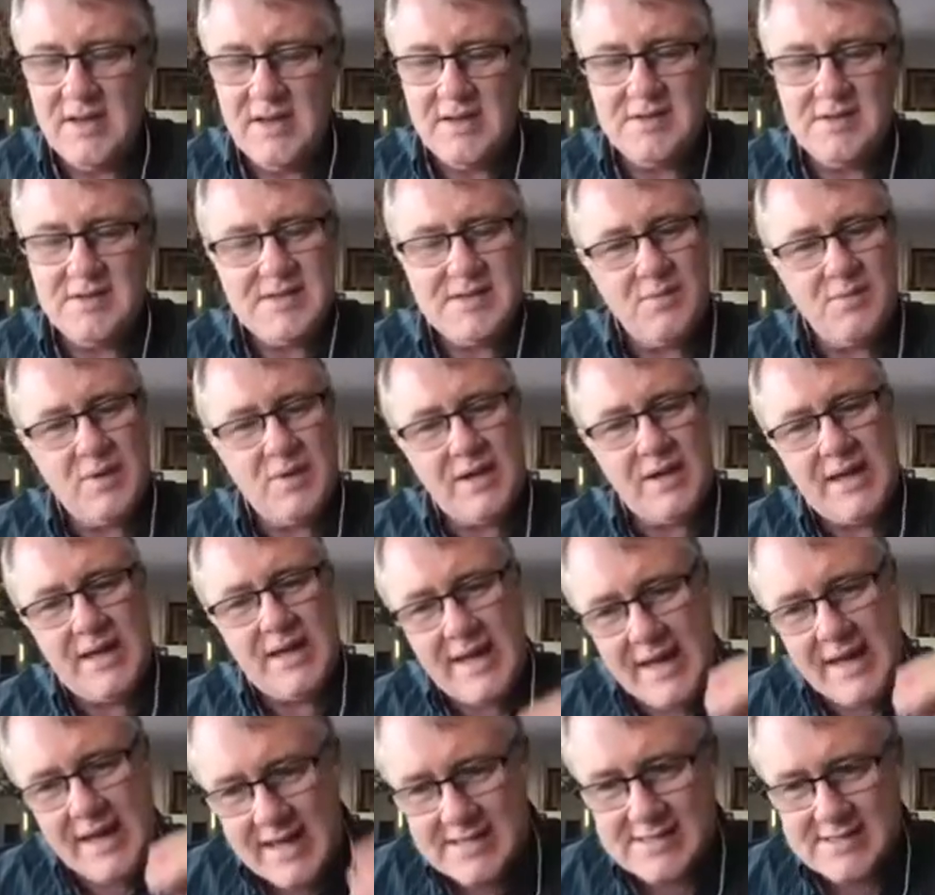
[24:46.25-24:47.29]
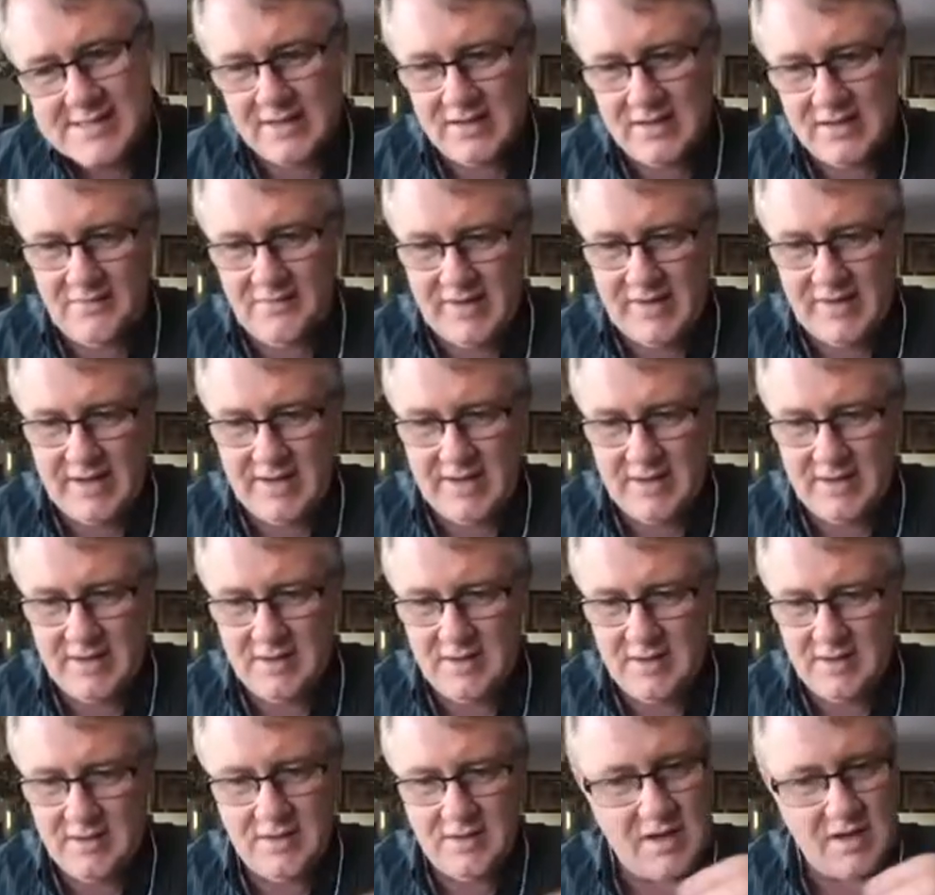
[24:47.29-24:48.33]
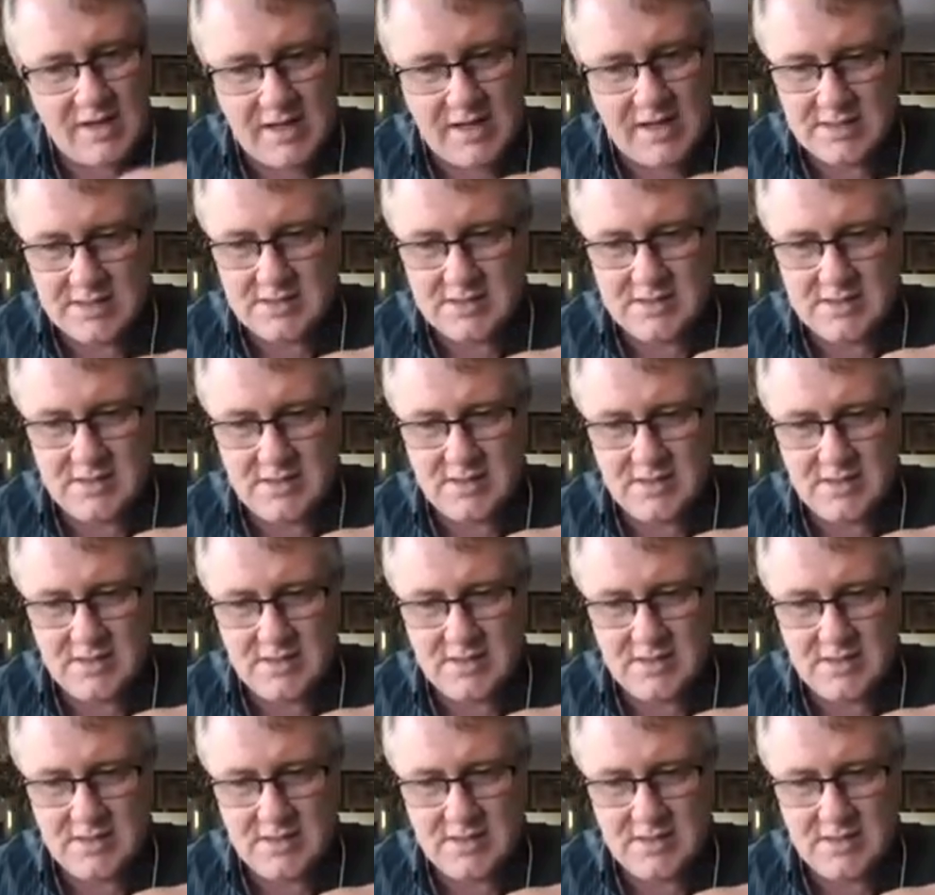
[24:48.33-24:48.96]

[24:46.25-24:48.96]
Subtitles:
You see, when he's elevated, not us,